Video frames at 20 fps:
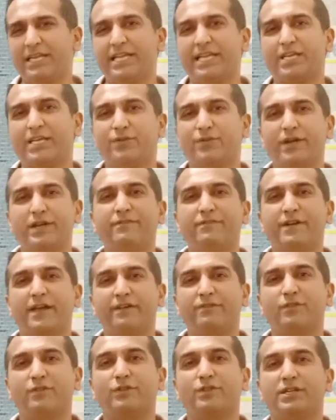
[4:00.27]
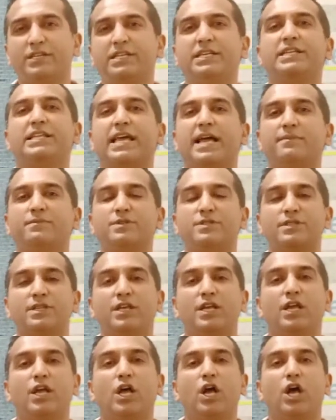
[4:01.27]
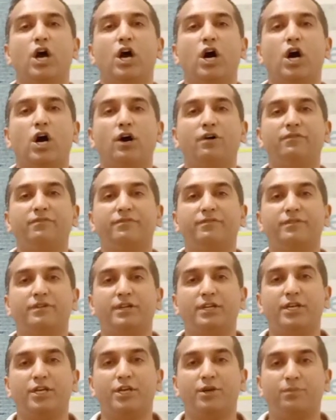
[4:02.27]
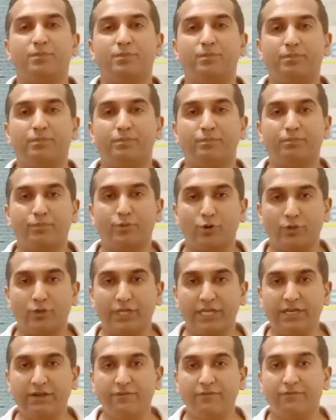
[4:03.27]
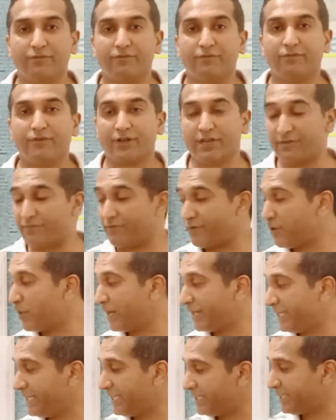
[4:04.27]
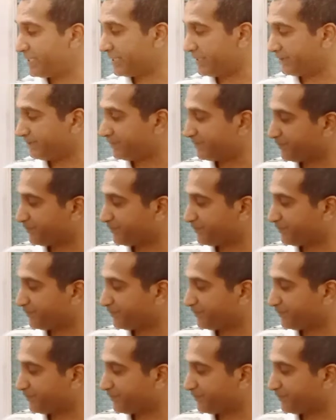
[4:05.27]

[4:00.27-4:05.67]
like 25 to 30 grams of protein for every 1 liter.